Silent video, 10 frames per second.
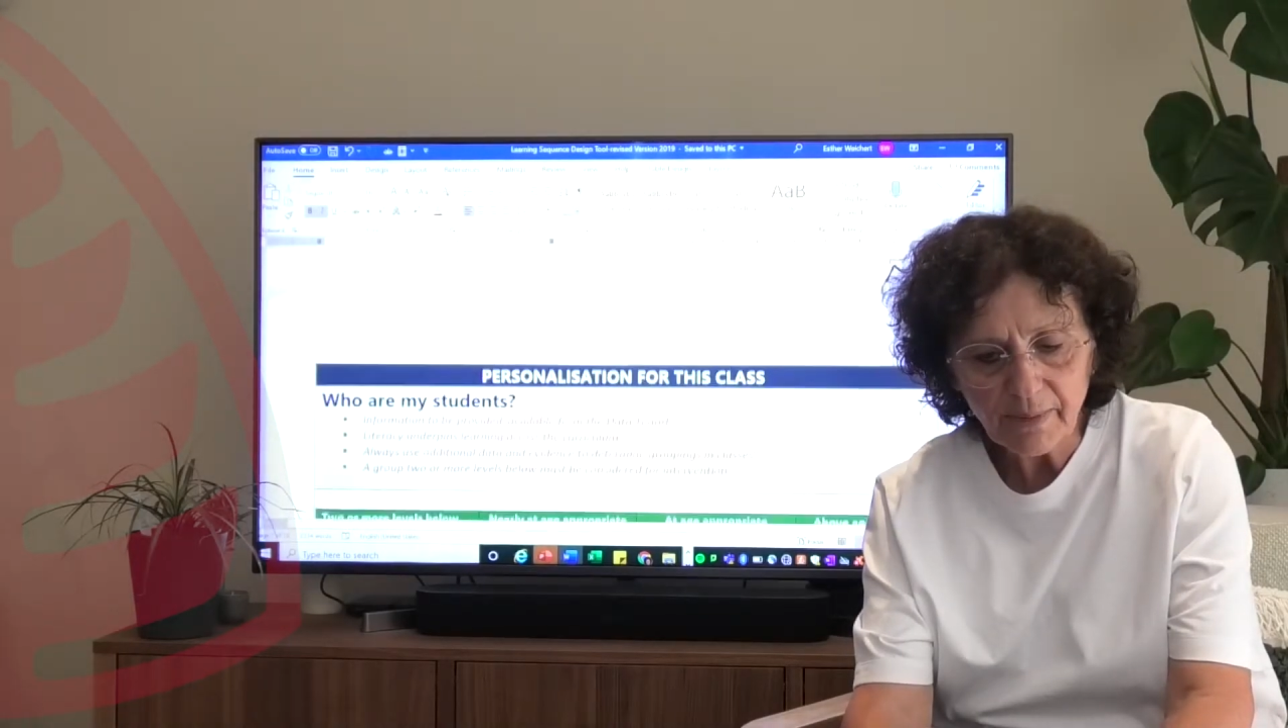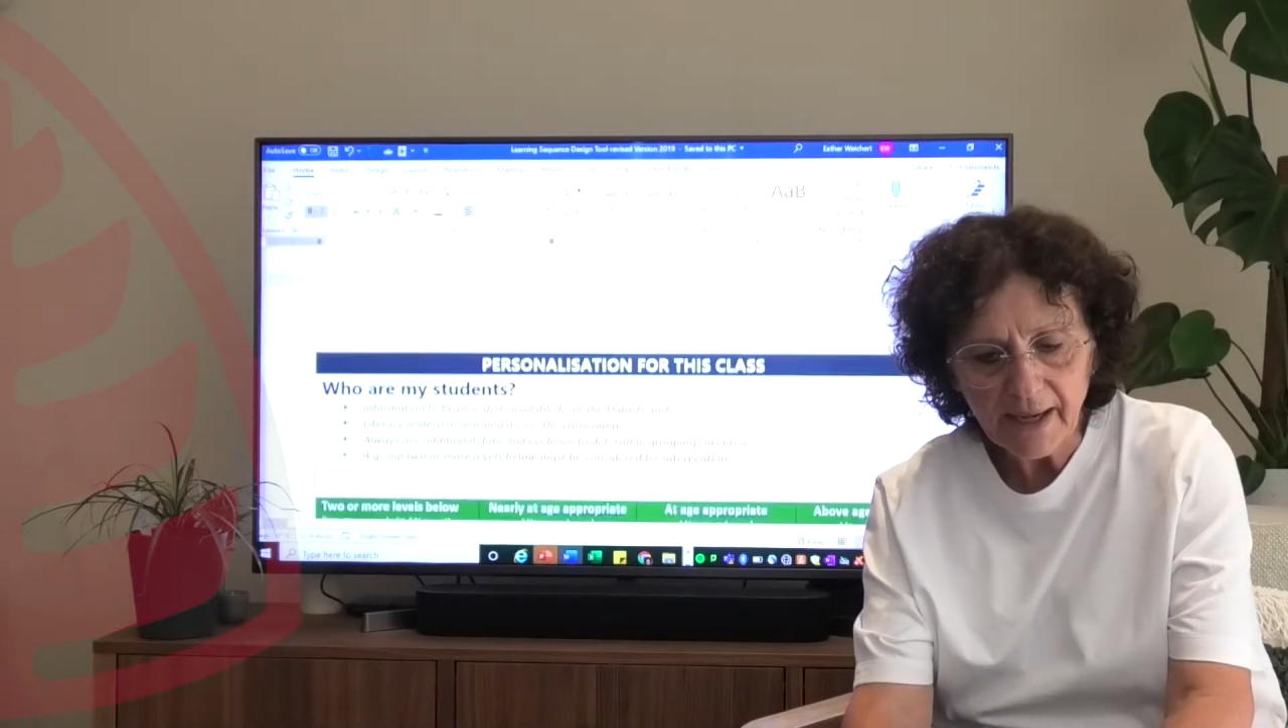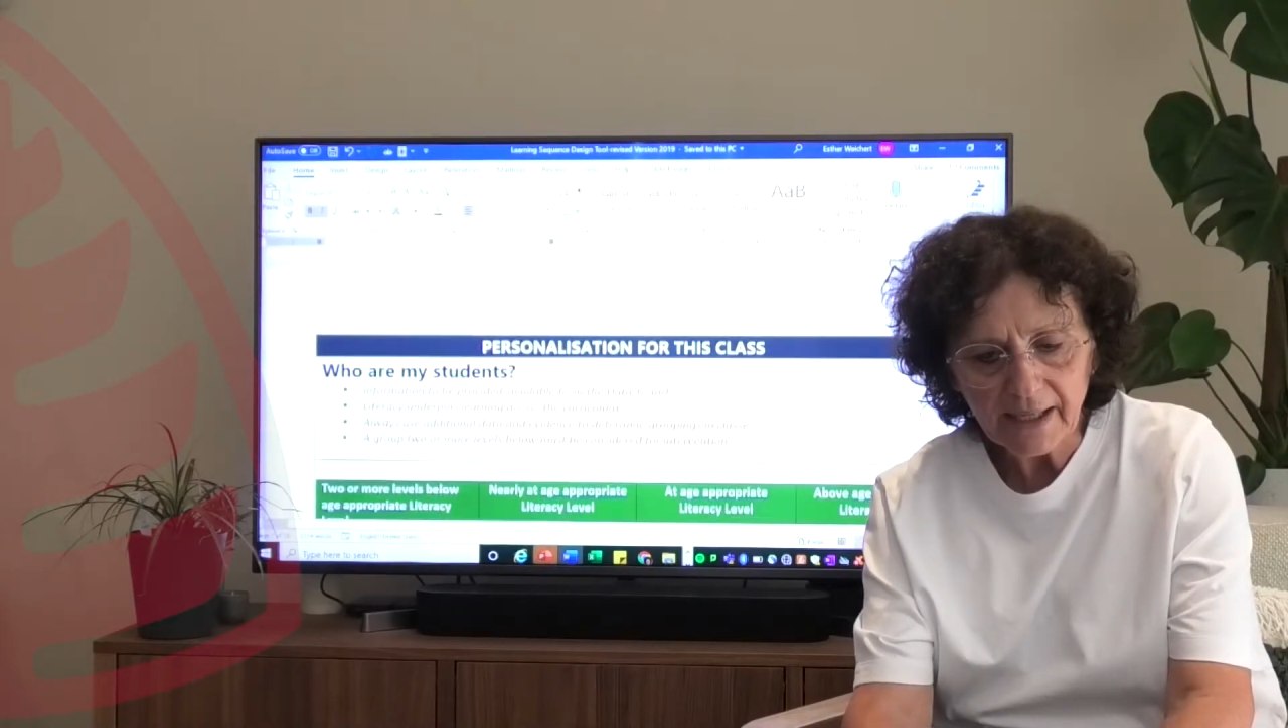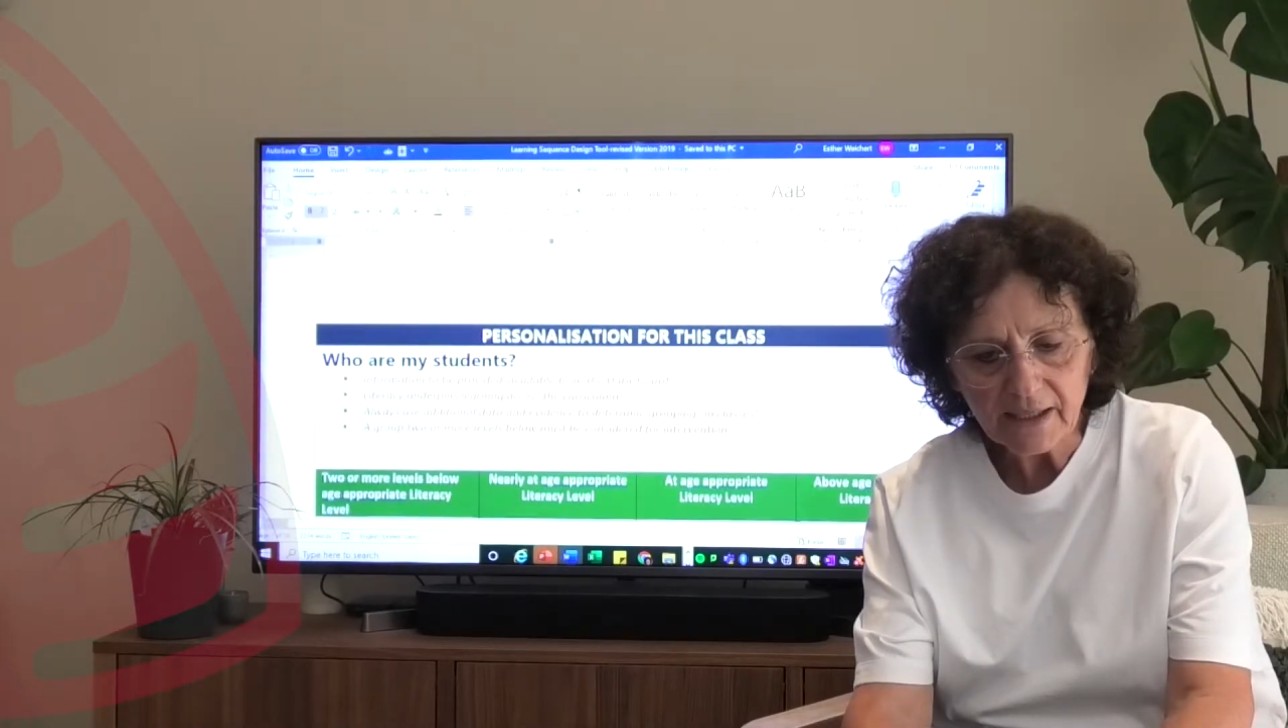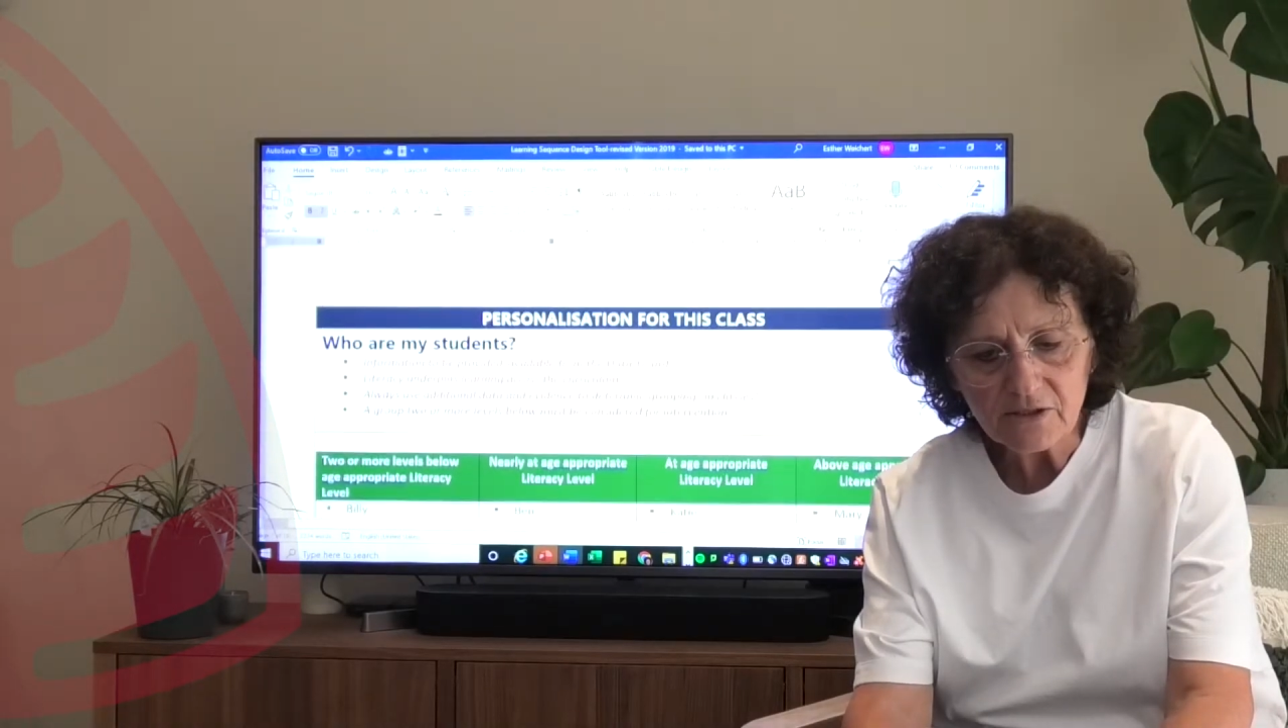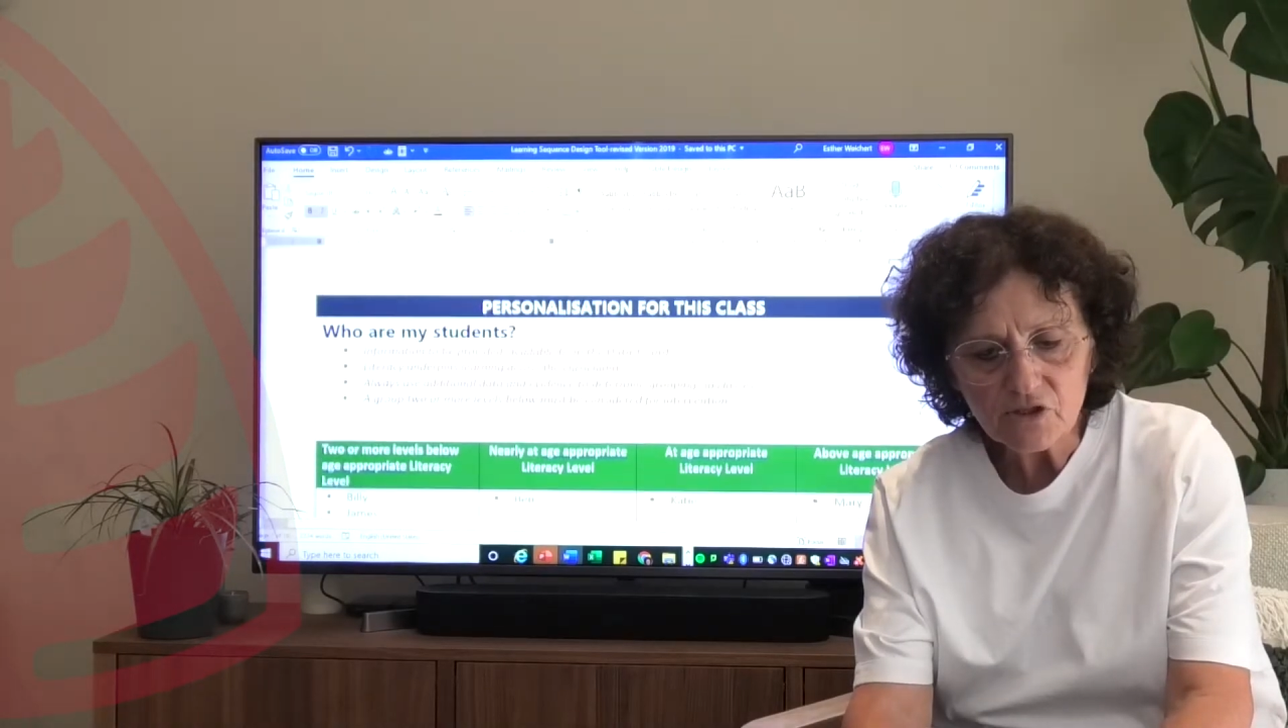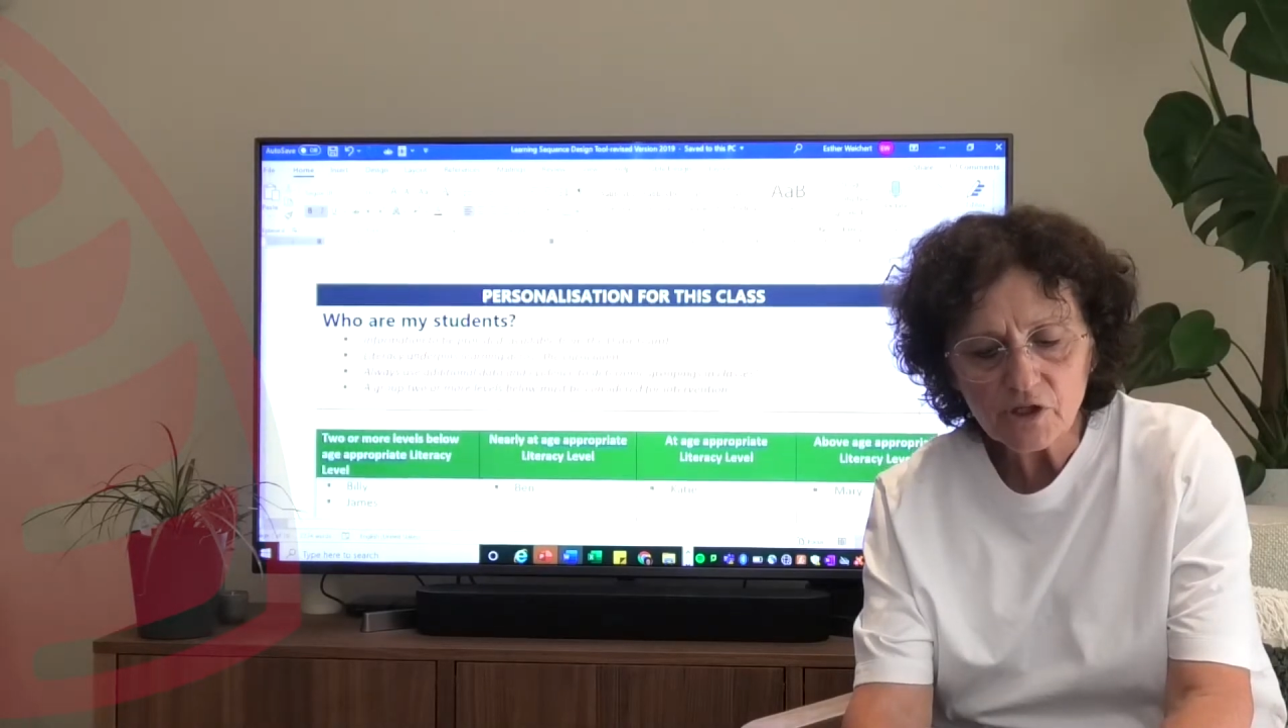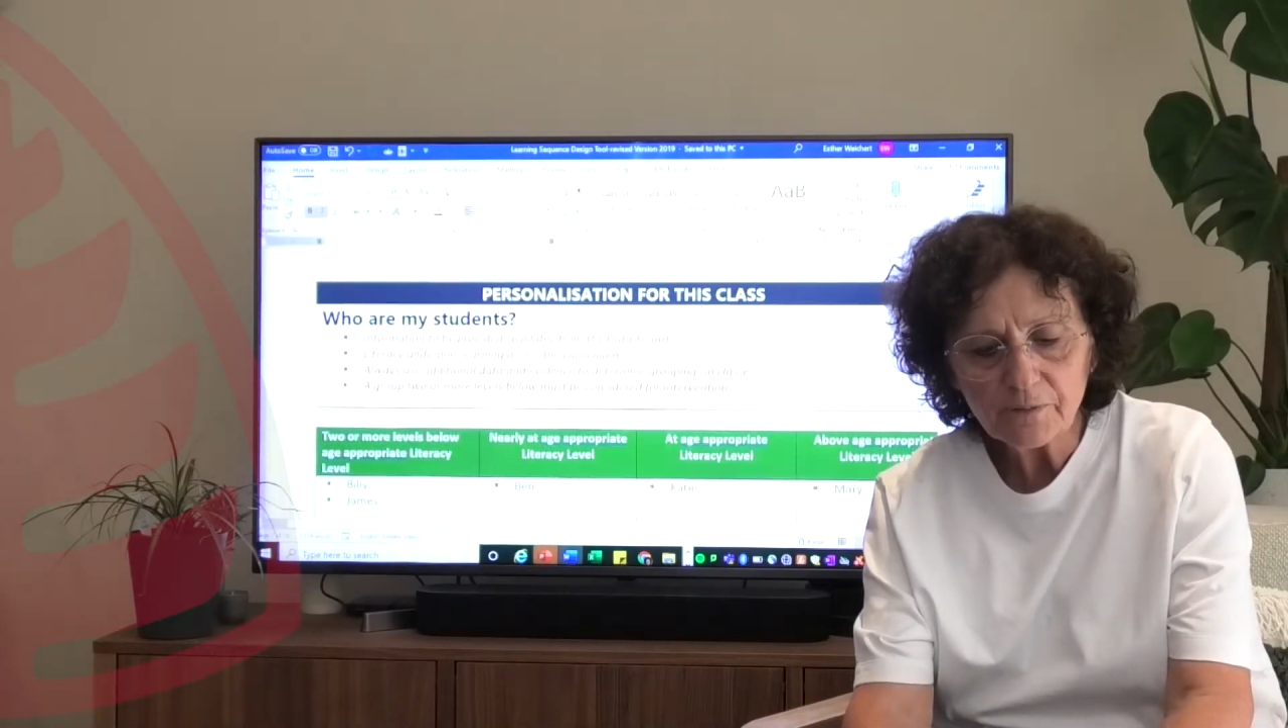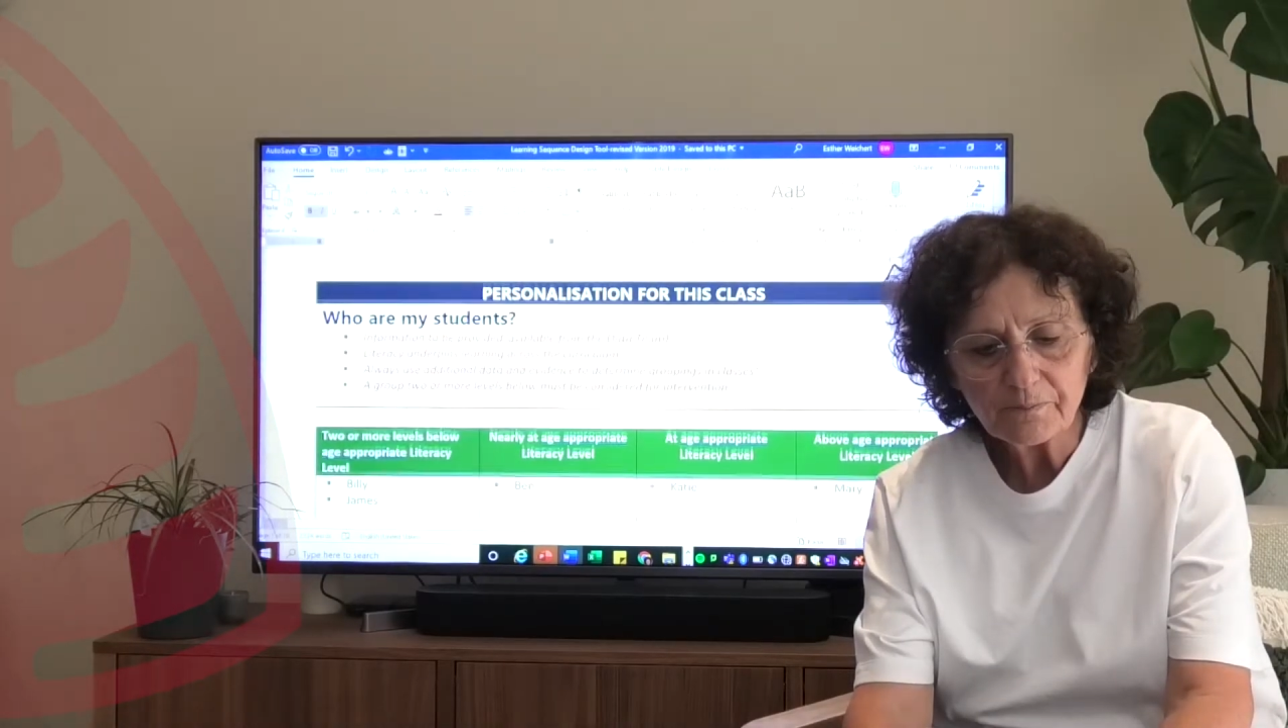page,